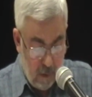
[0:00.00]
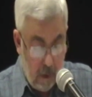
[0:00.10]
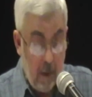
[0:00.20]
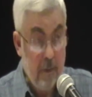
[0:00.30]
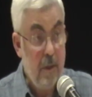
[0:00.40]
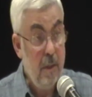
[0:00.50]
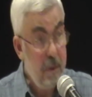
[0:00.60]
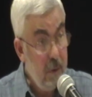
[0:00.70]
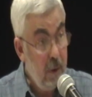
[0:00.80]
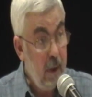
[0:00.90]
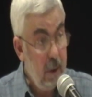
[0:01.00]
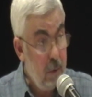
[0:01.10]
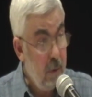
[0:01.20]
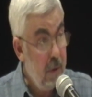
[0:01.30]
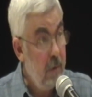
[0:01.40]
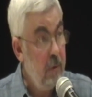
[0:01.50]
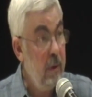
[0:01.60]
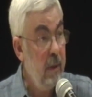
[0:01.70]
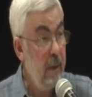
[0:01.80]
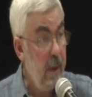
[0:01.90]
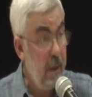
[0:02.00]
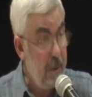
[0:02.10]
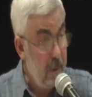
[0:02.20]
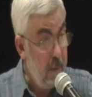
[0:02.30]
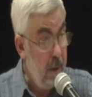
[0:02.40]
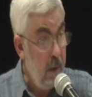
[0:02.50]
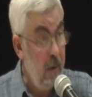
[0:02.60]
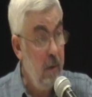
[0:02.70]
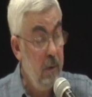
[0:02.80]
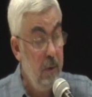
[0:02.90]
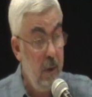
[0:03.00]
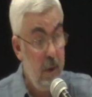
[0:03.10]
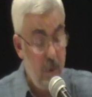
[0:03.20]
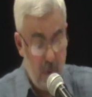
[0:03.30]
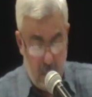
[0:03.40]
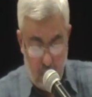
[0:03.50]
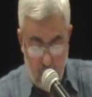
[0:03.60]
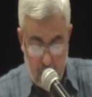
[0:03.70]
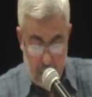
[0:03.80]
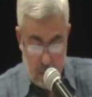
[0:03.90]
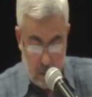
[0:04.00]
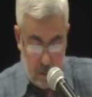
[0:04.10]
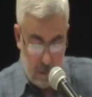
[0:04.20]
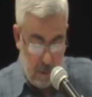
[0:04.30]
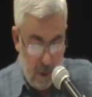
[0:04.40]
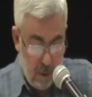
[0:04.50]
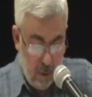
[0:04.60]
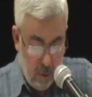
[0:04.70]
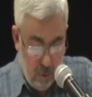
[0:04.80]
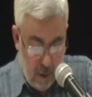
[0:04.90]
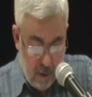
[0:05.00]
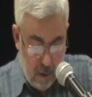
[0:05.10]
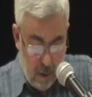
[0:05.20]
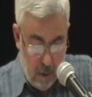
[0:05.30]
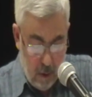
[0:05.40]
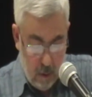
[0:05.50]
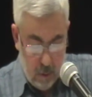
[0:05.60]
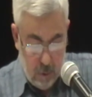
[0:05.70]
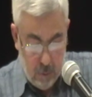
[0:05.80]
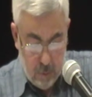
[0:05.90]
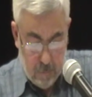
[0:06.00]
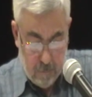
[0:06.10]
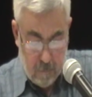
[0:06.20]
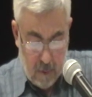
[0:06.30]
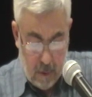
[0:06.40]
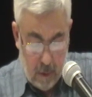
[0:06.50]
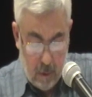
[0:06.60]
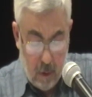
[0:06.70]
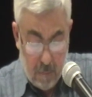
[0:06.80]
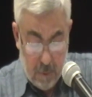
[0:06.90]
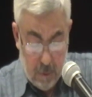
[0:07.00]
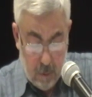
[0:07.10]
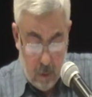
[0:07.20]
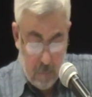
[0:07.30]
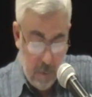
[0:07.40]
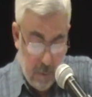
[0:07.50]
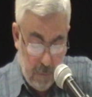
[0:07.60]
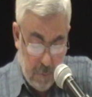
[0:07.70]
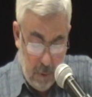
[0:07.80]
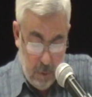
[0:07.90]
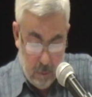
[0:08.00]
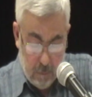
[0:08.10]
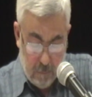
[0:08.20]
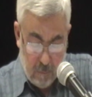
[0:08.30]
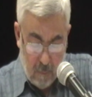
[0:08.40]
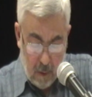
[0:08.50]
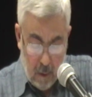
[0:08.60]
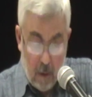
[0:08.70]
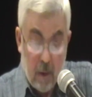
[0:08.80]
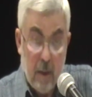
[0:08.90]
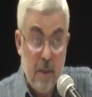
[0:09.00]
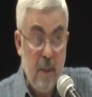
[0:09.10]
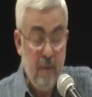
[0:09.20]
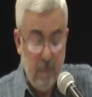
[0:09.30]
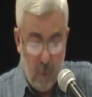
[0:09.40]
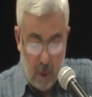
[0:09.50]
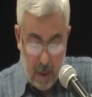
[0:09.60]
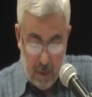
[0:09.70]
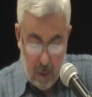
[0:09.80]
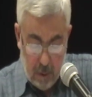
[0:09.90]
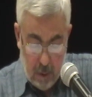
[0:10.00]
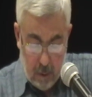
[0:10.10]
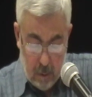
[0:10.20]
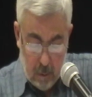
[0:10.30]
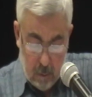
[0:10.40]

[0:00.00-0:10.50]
as these intellectuals do, and as many intellectuals in the West, especially in the United States, do, and often refer to. It's even more ironic.